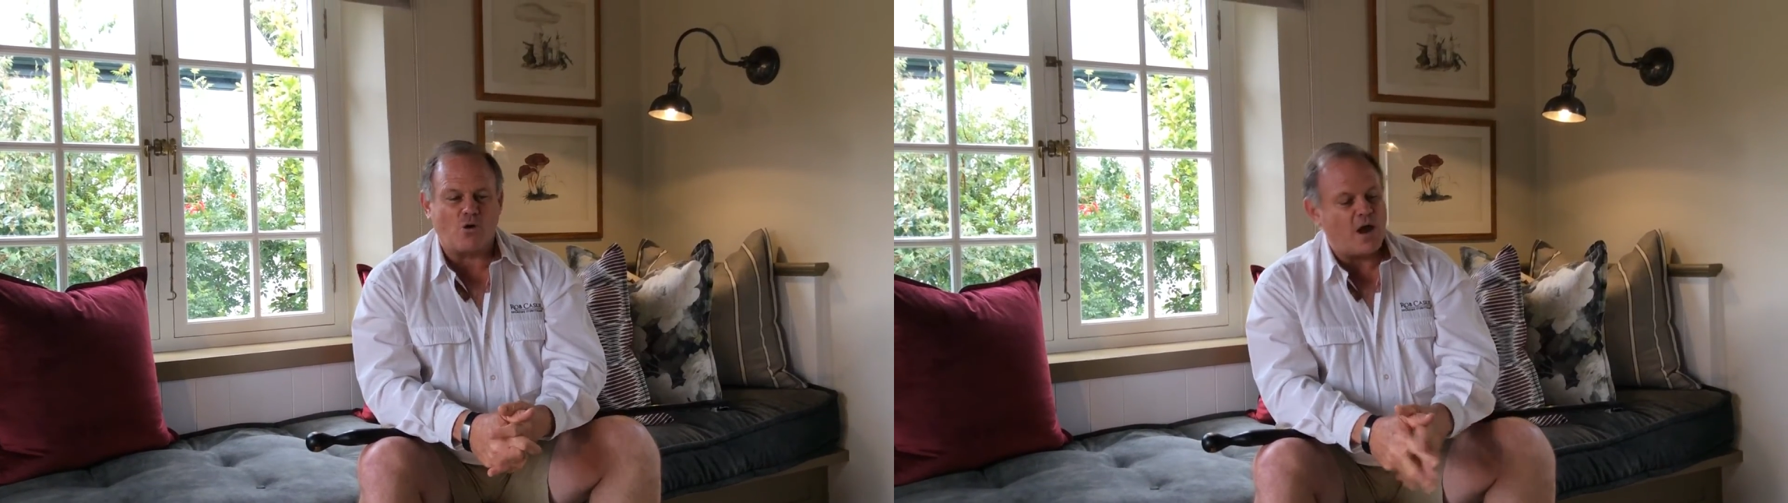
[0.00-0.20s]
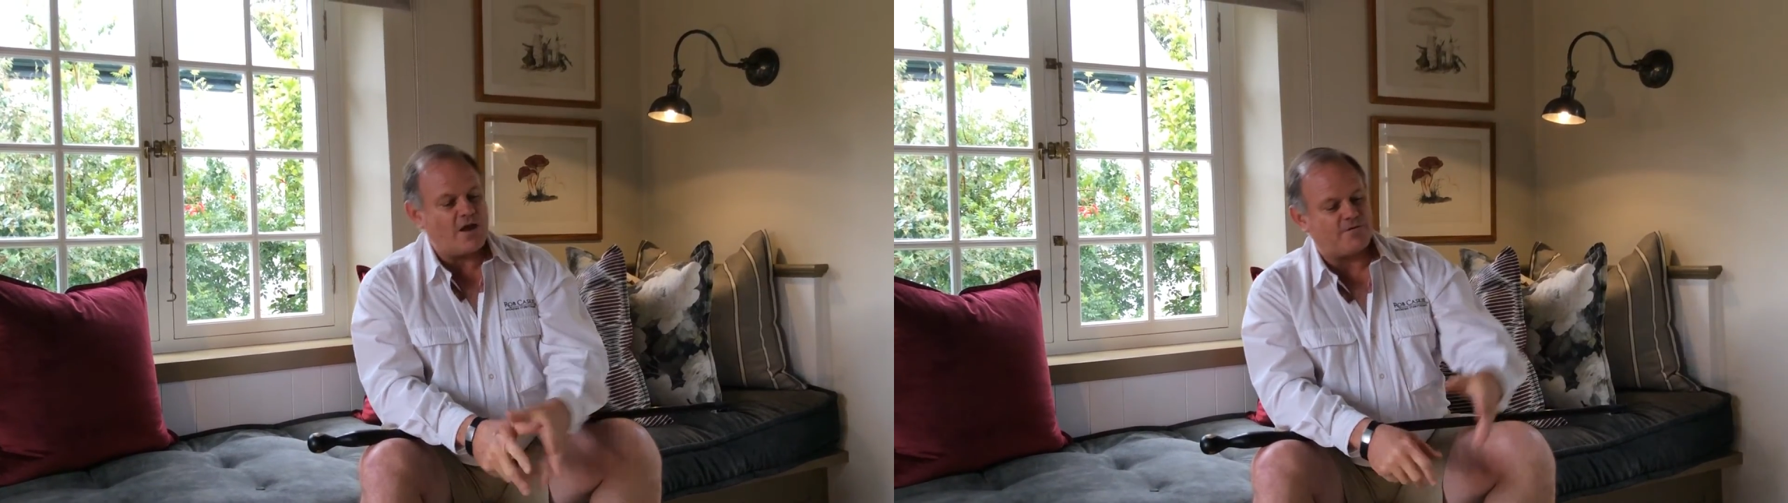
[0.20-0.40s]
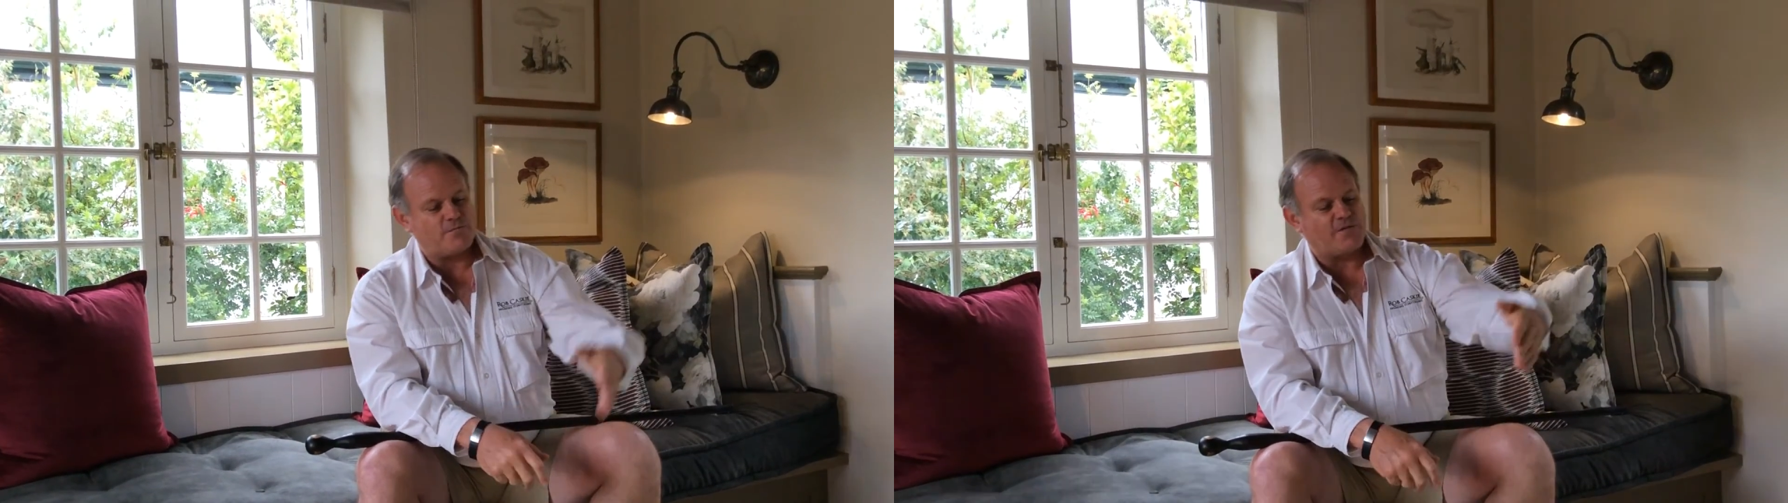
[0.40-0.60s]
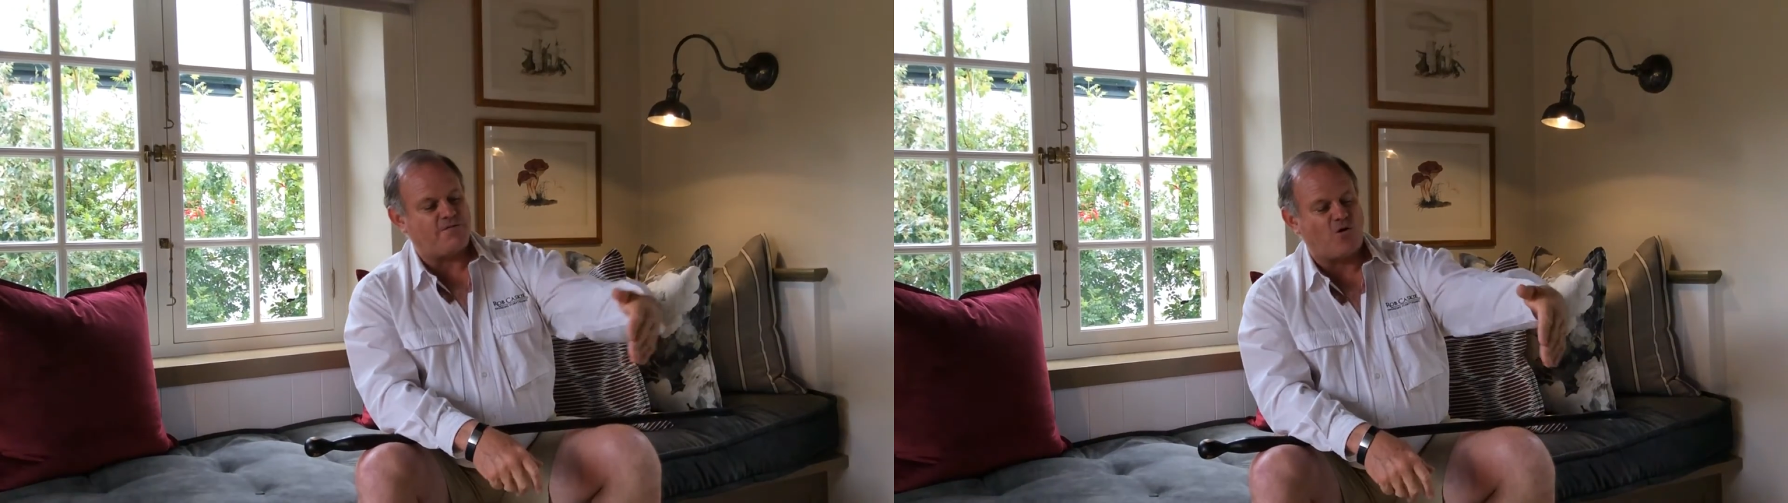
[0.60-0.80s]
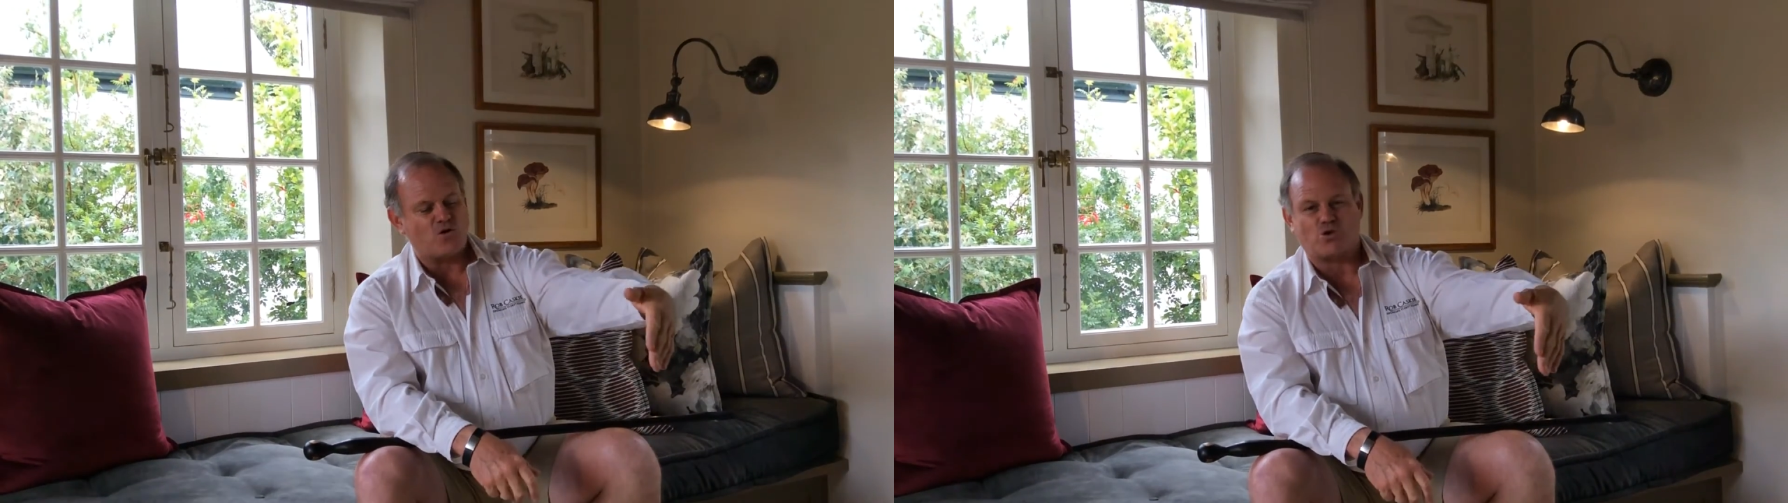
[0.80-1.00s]
way from the
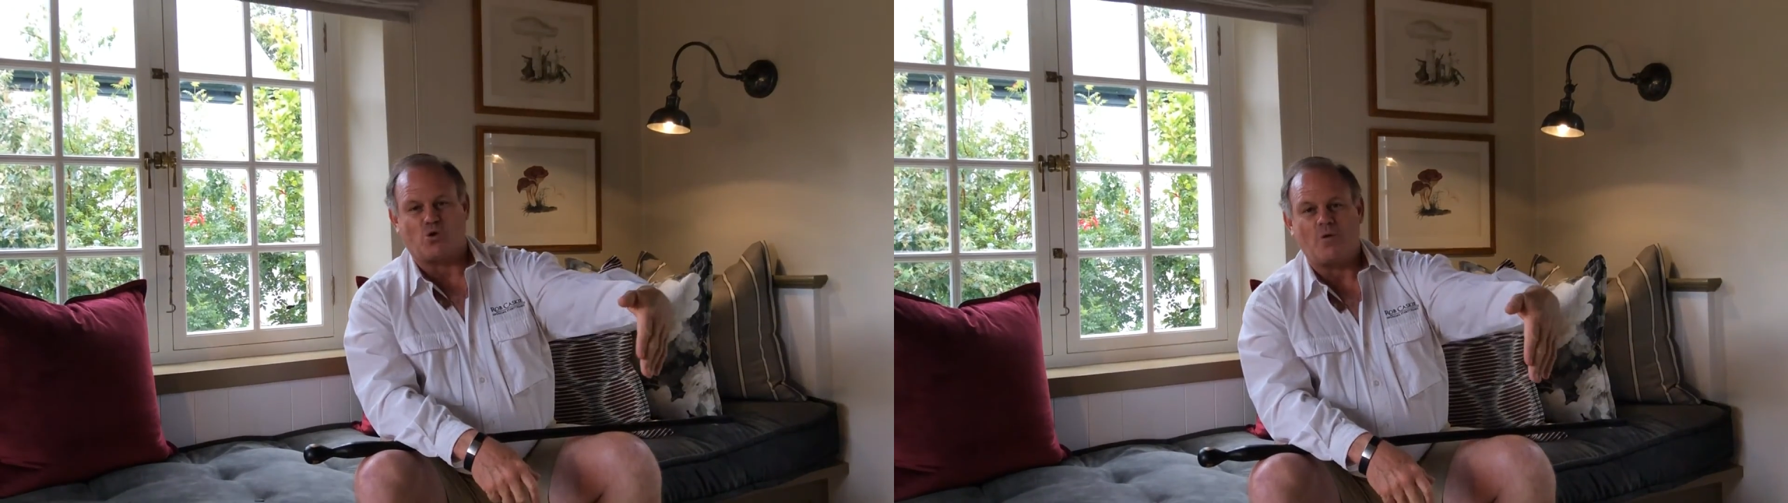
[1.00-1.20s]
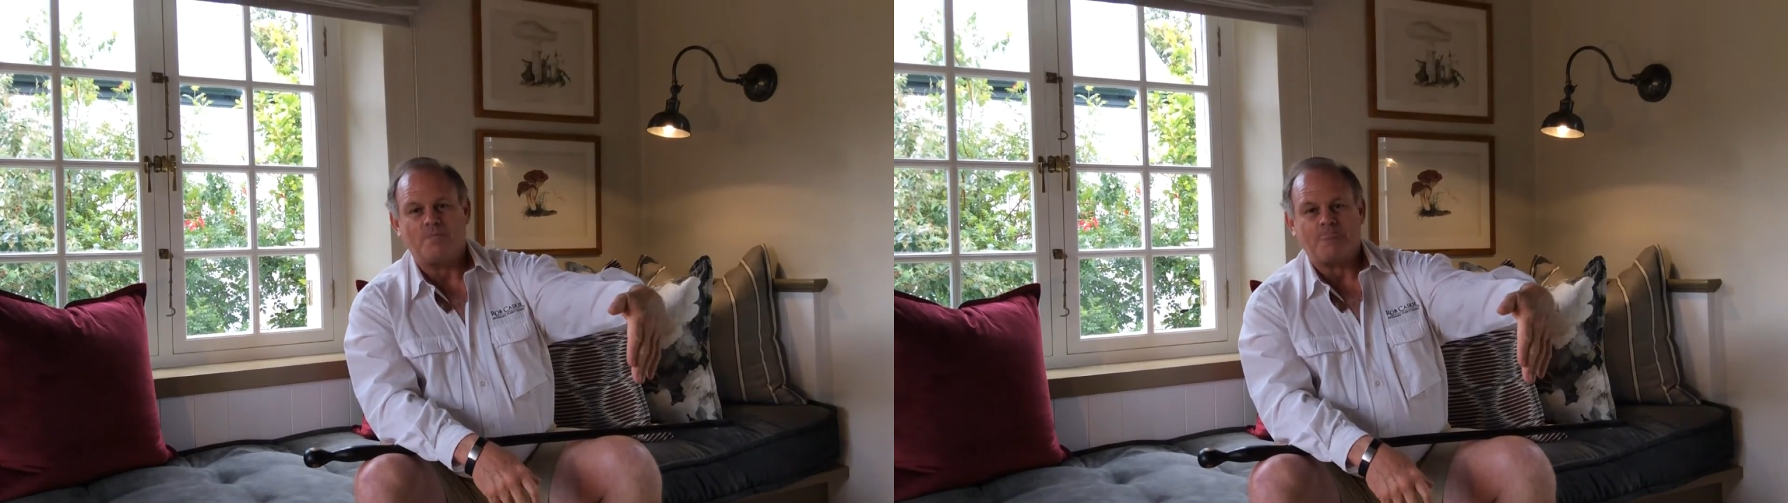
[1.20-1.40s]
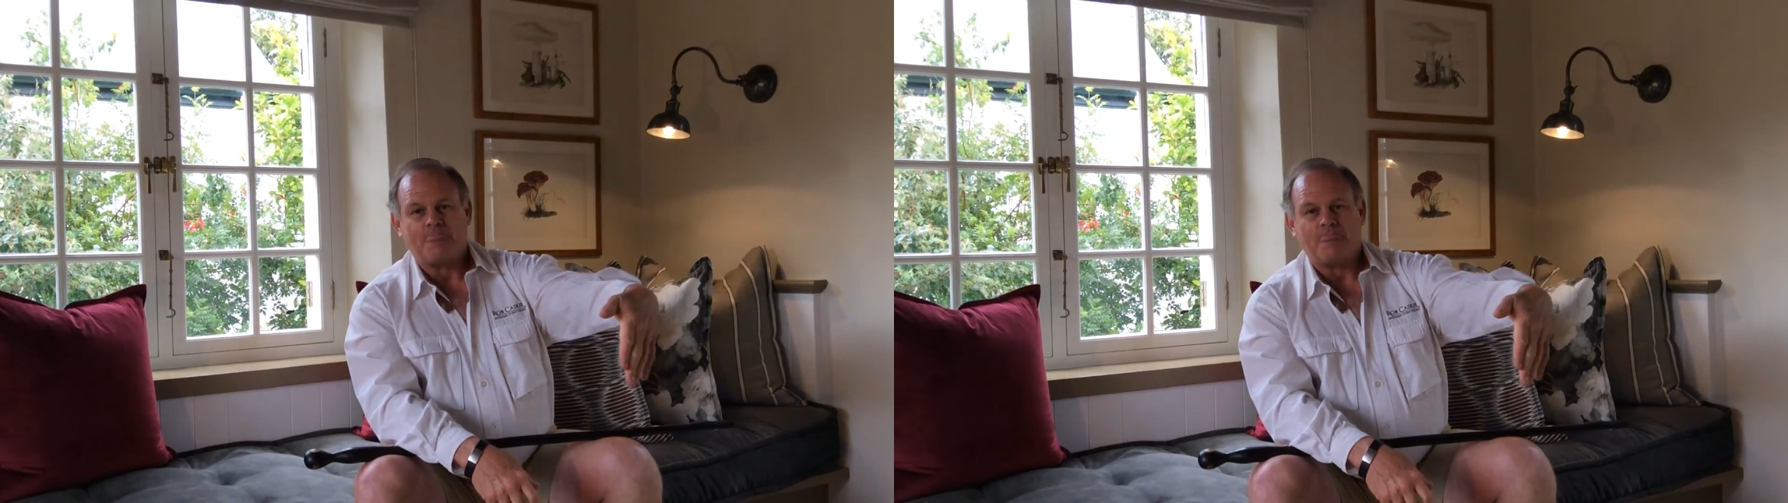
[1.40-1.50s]
foreshore